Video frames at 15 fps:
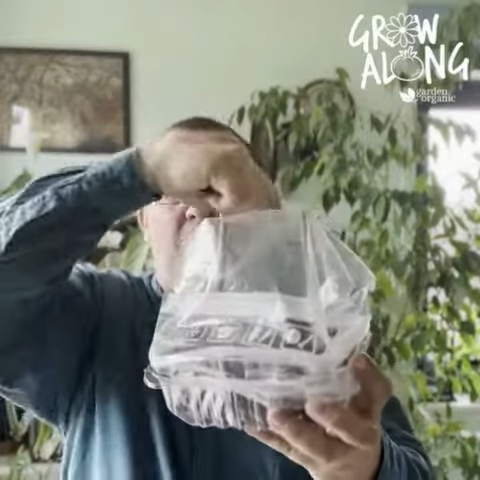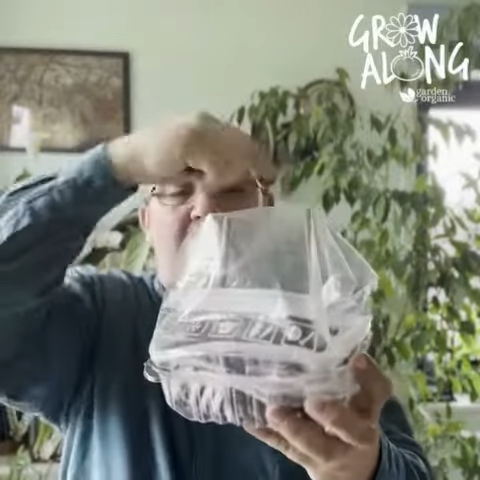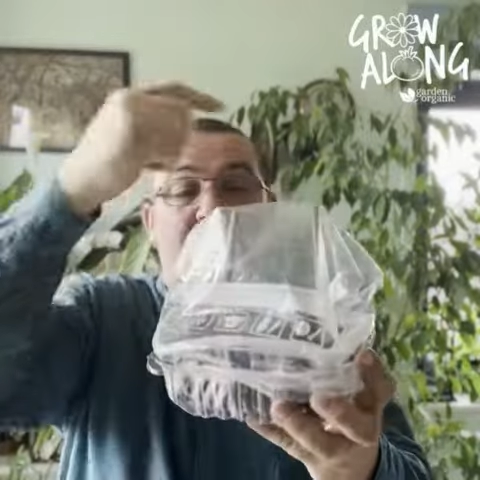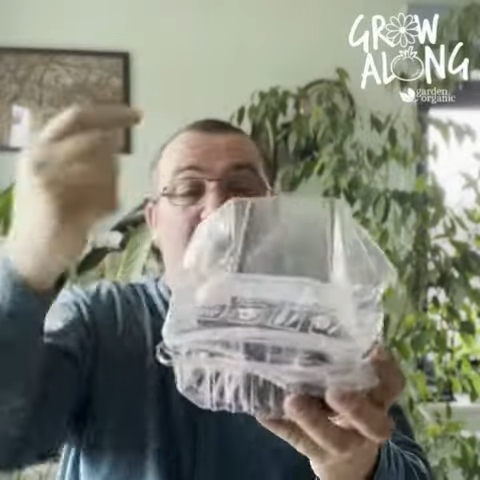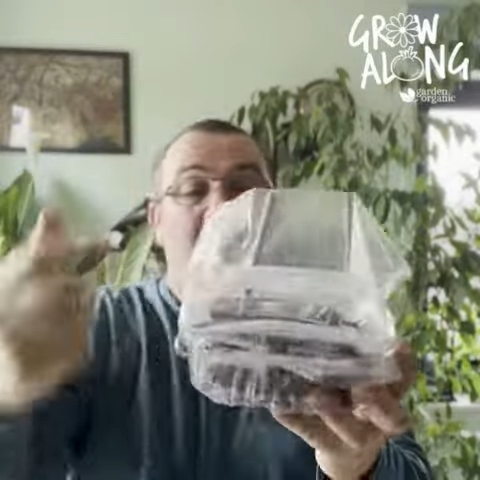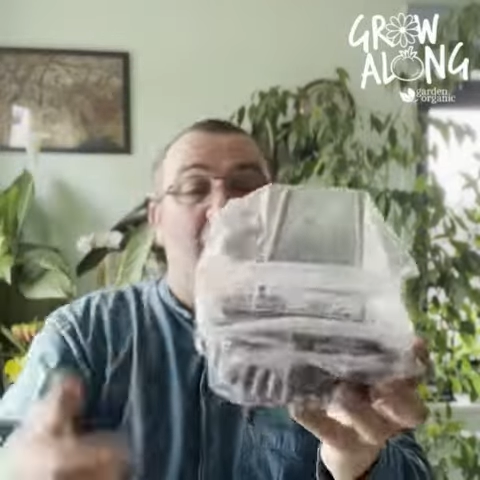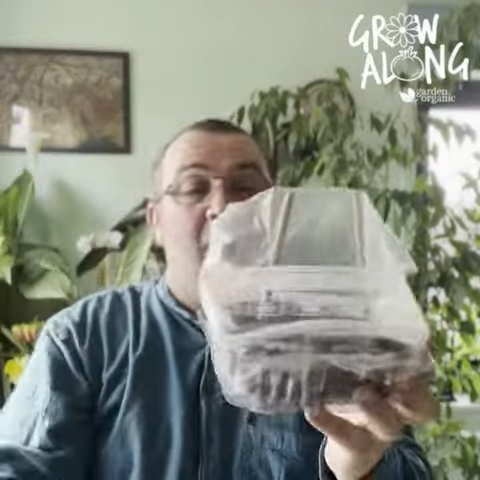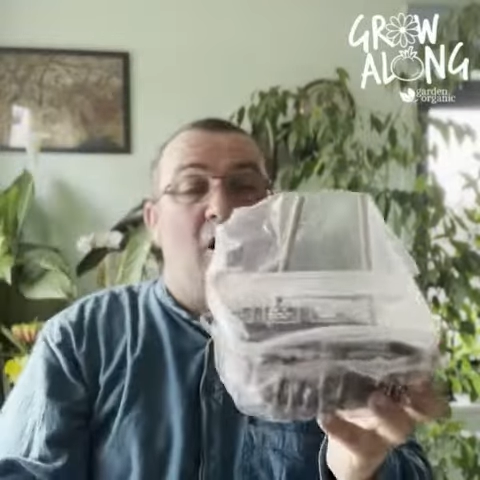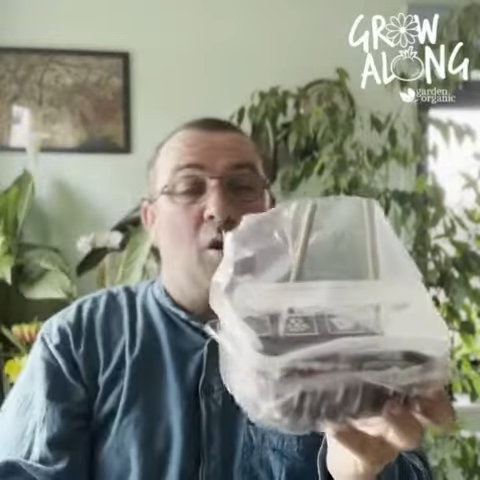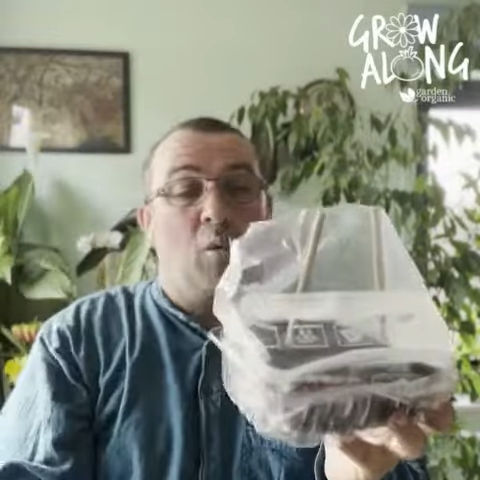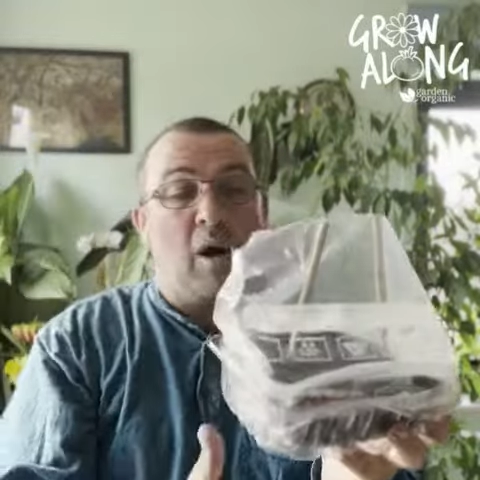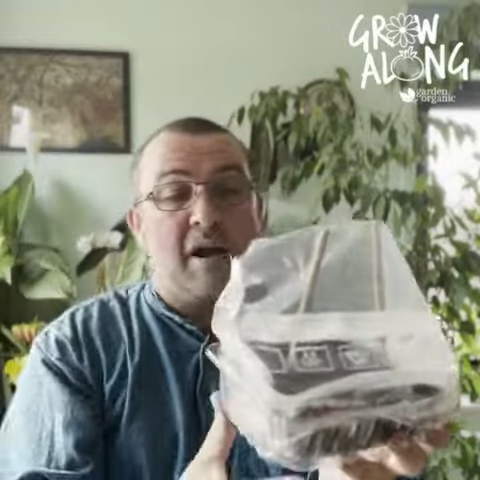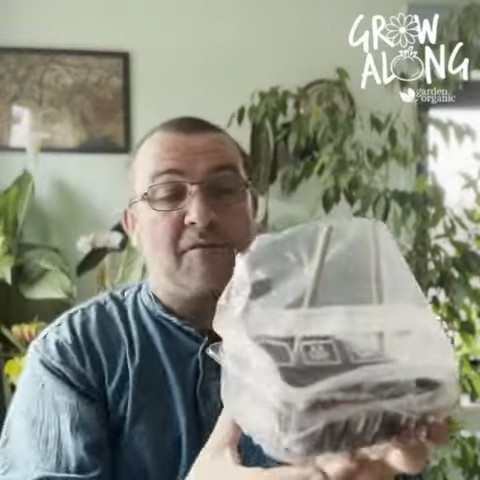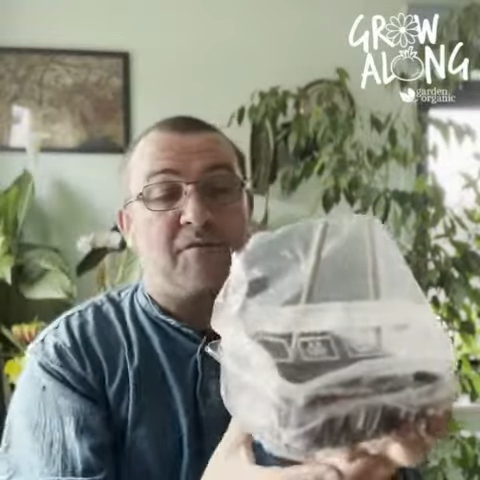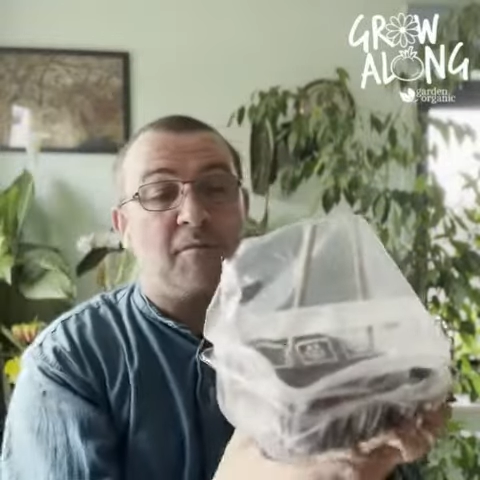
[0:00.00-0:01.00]
bag
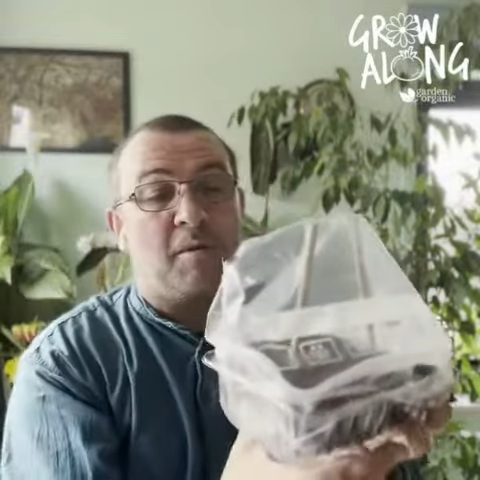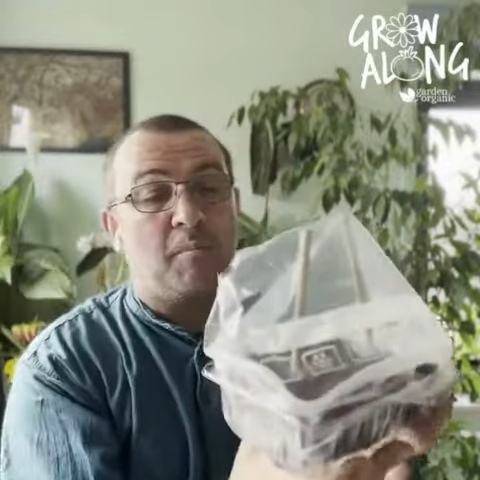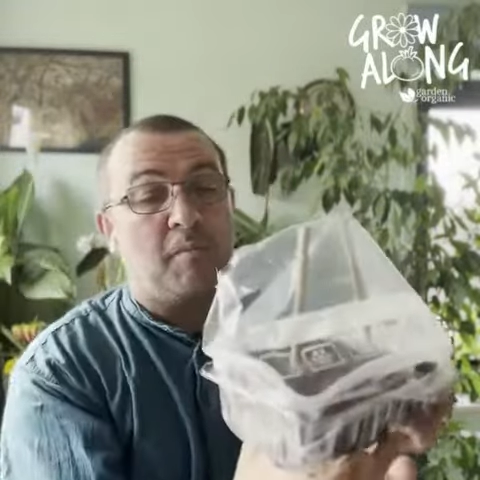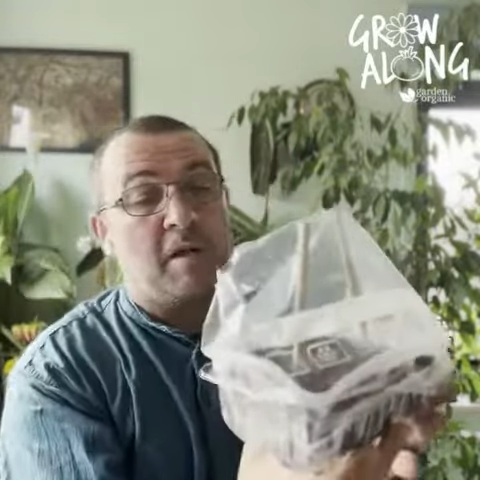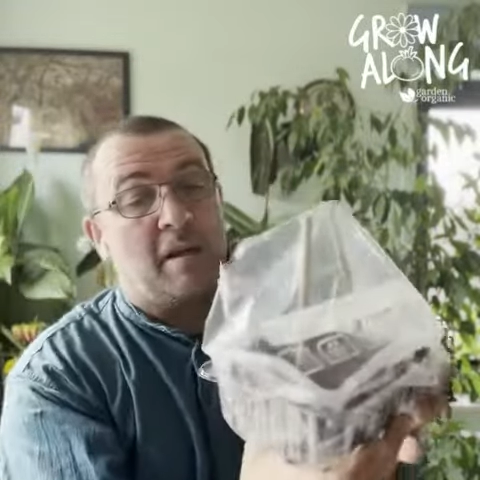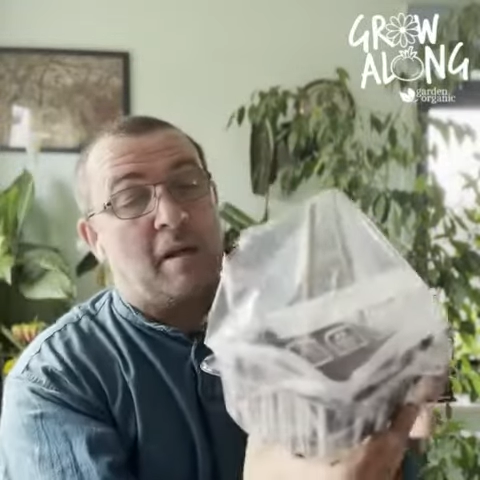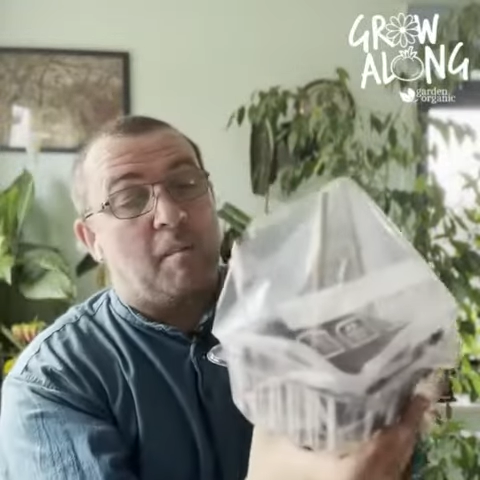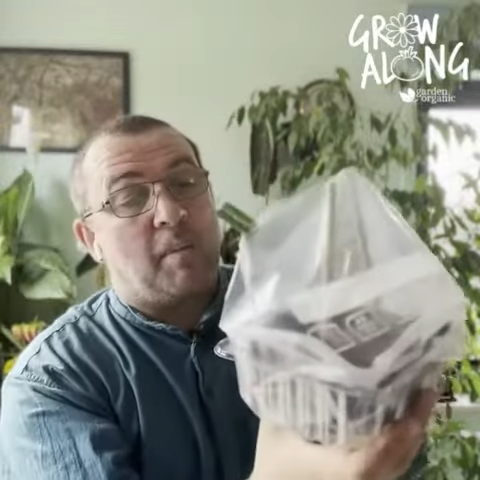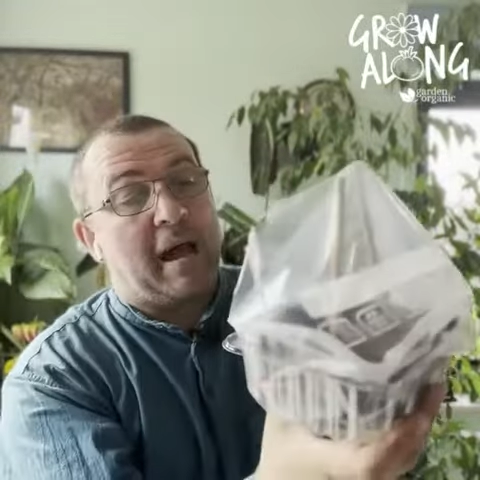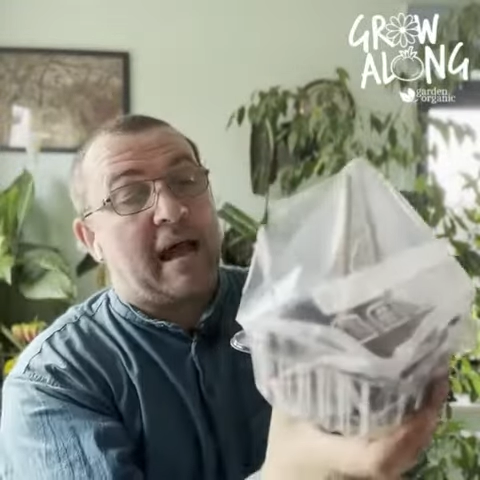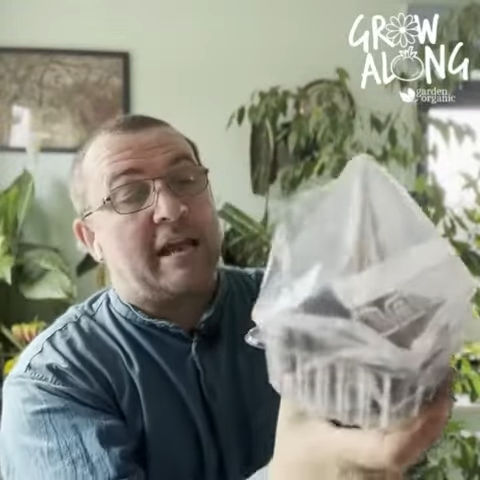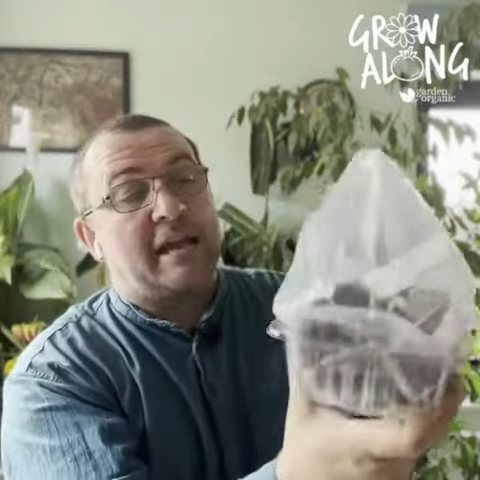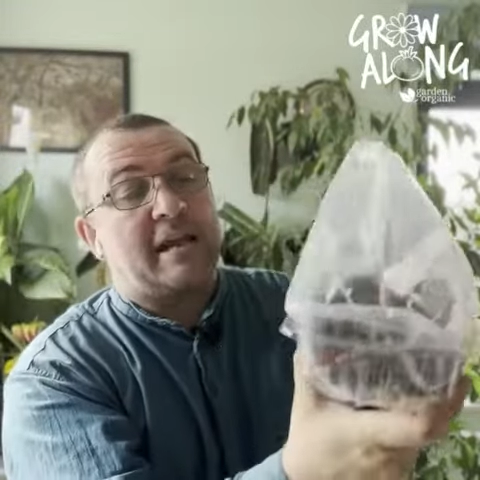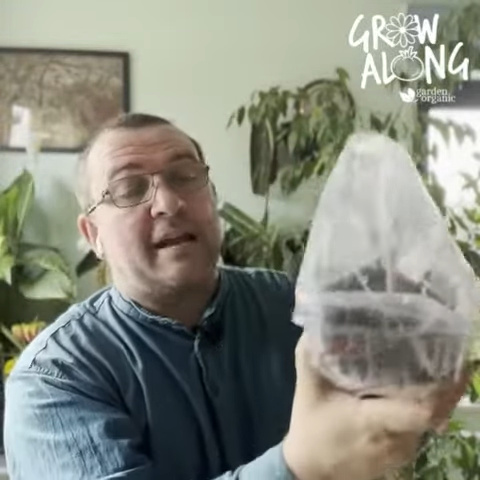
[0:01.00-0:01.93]
away from the pallet,